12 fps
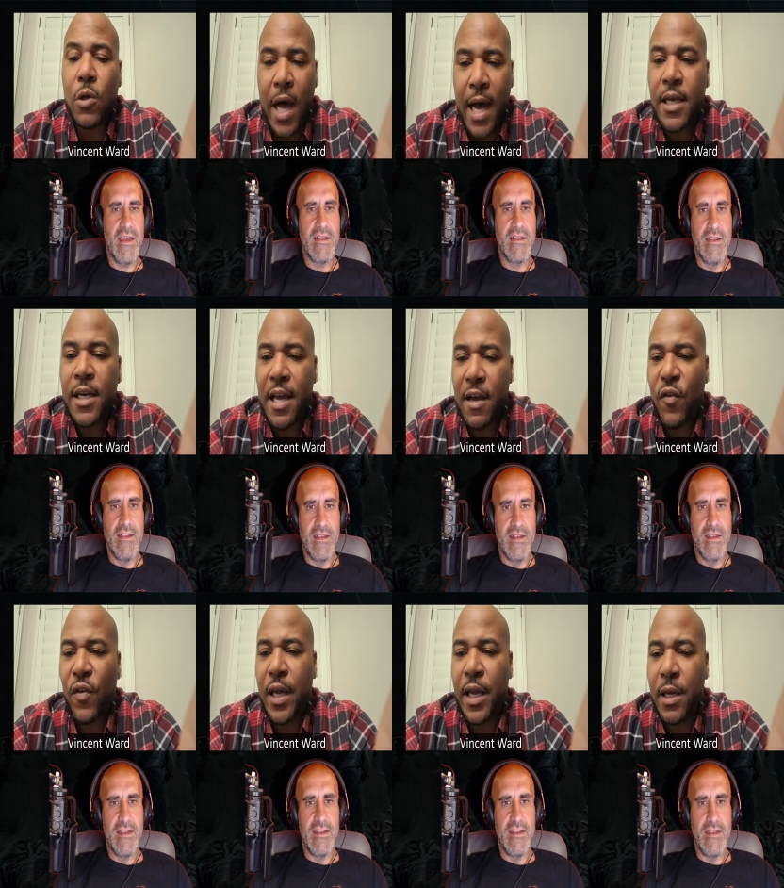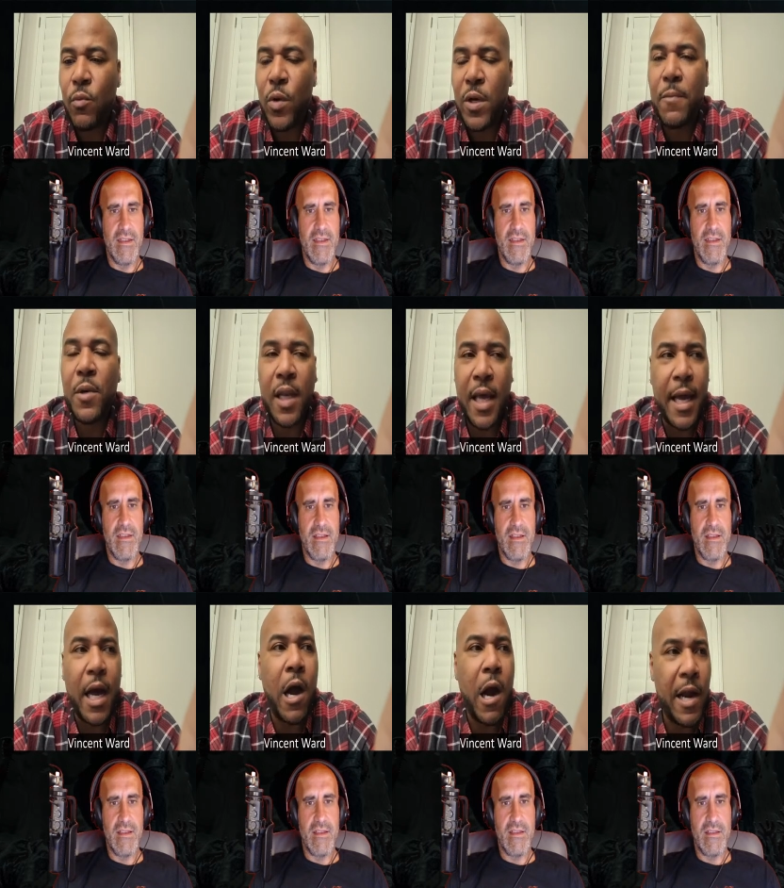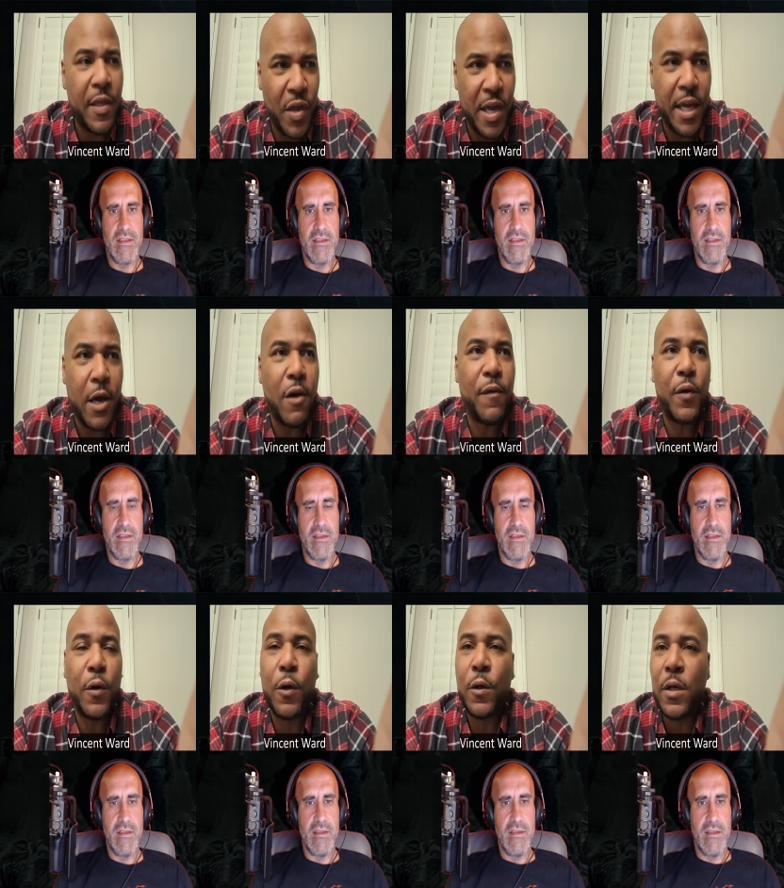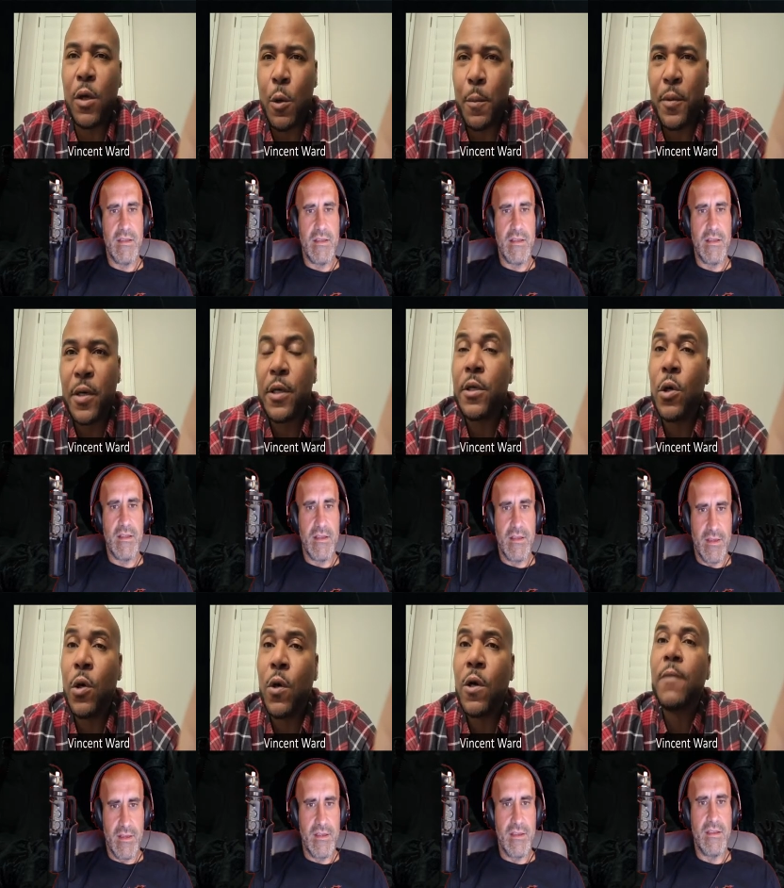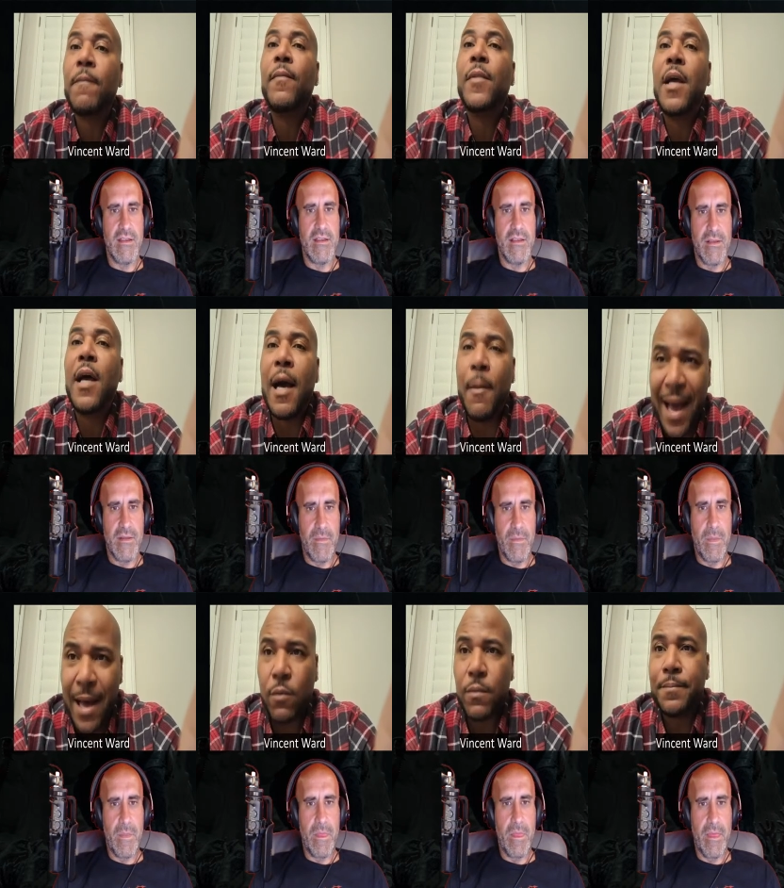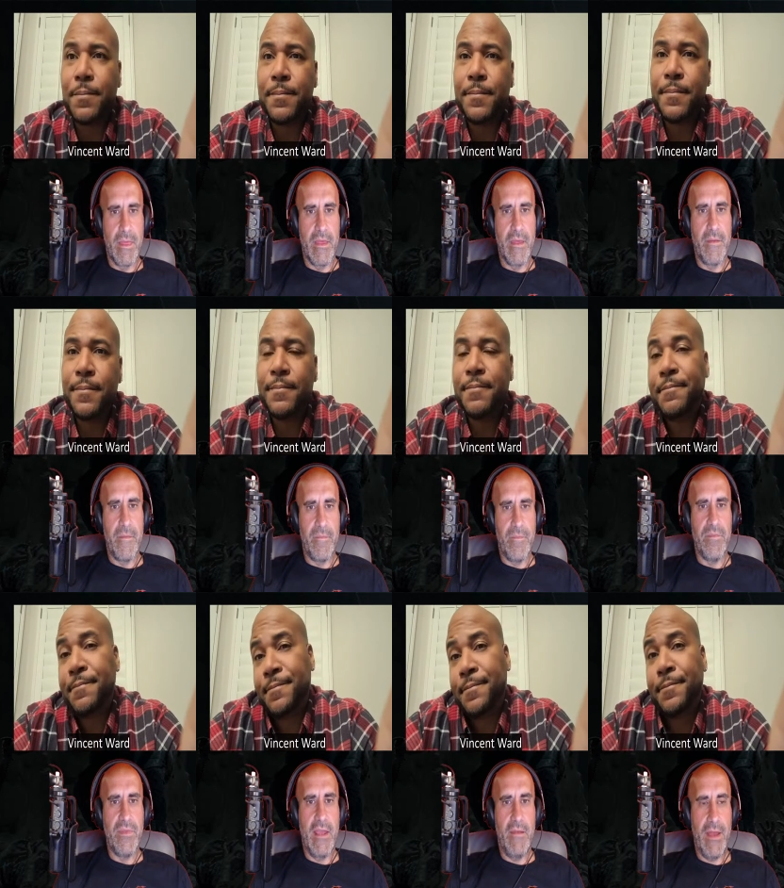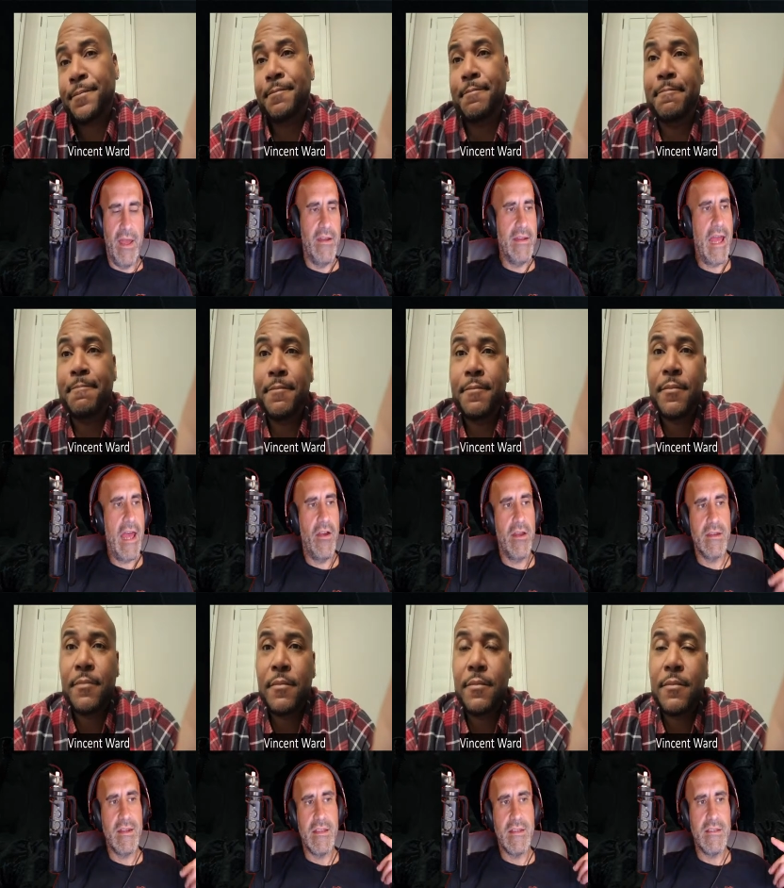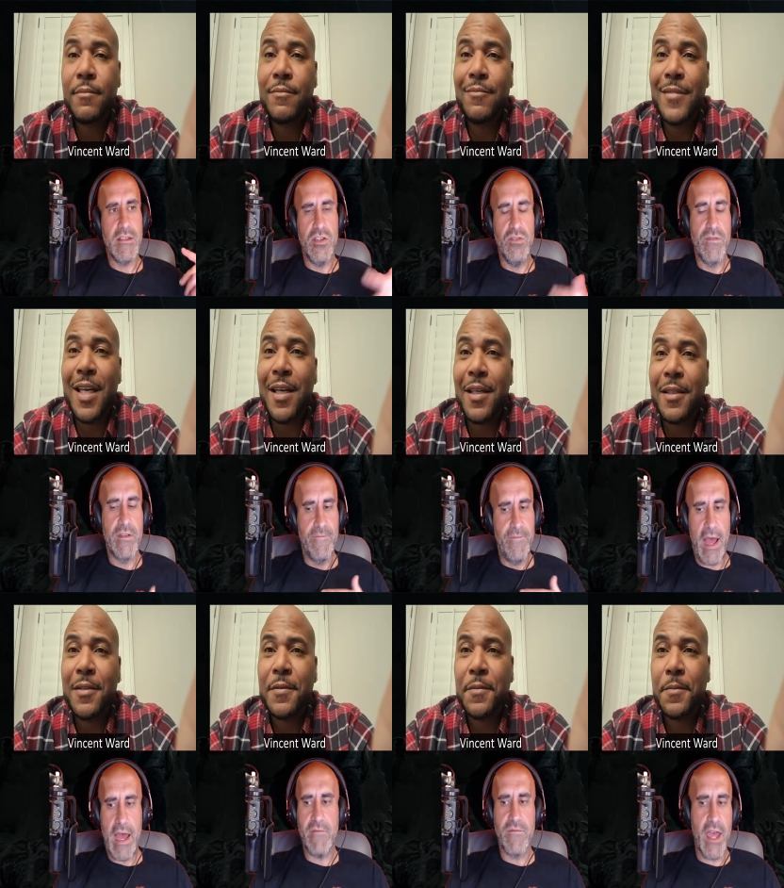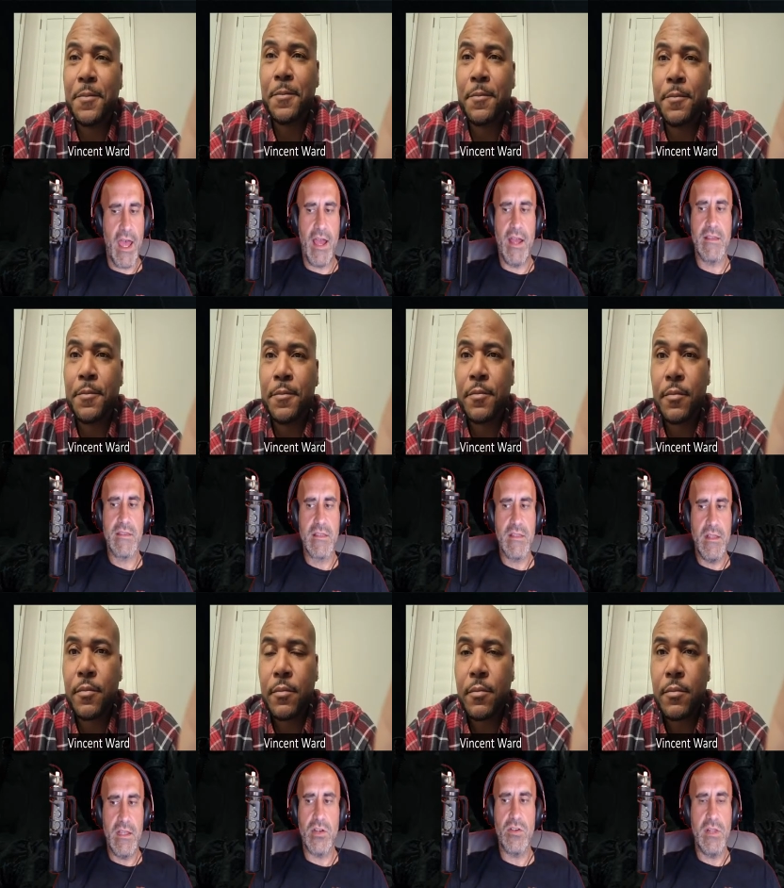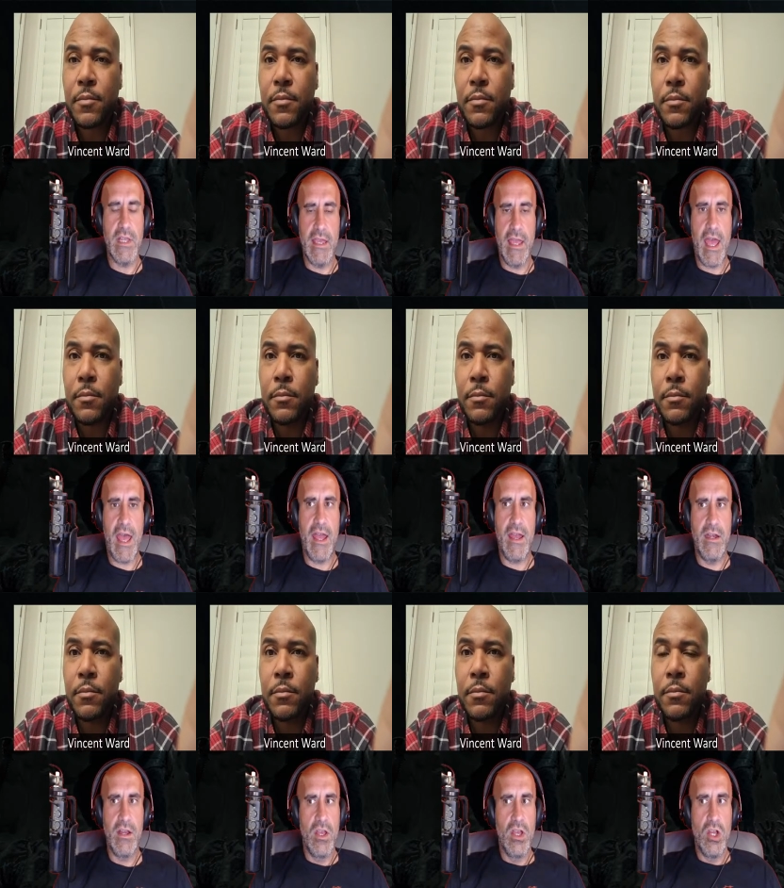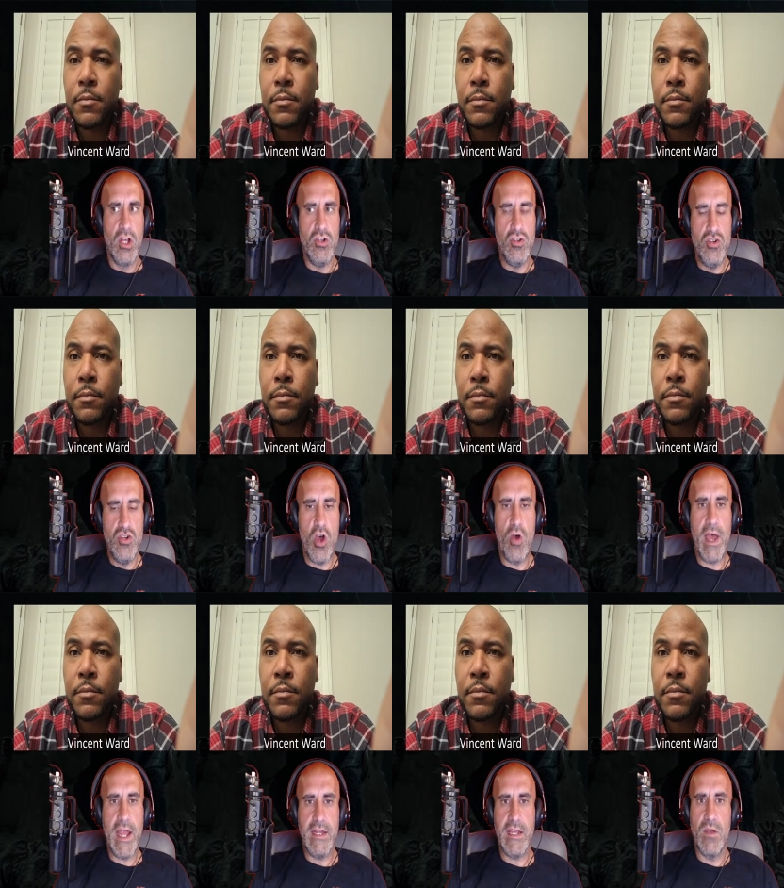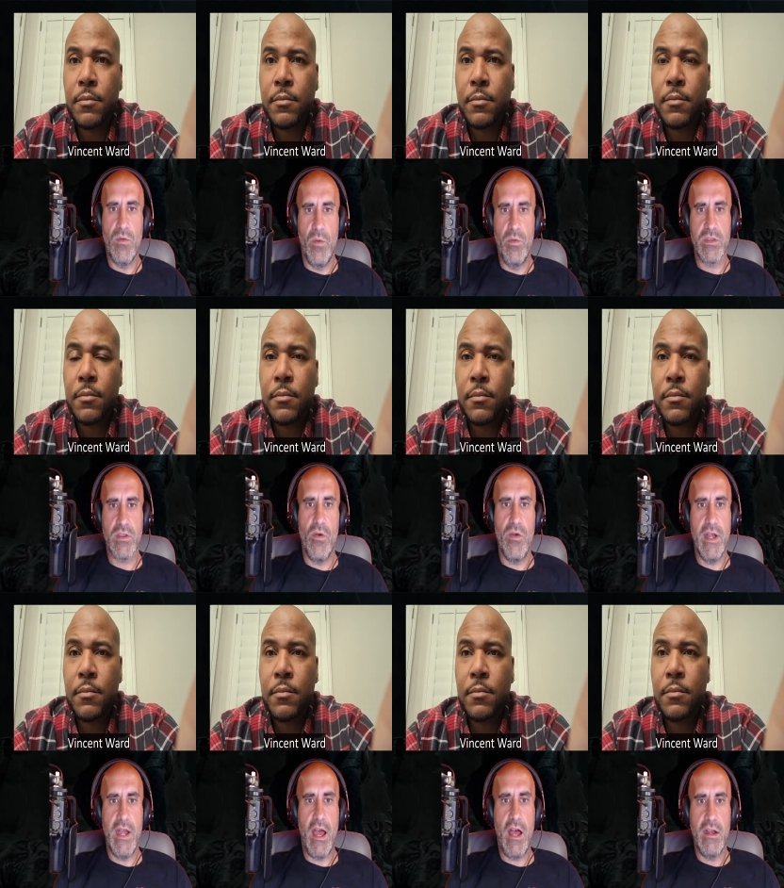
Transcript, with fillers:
Speaker 1: So I would have been like, all right, thank y'all for opening the door. I'm out.
Speaker 2: I'm out now you five guys literally had no idea what was going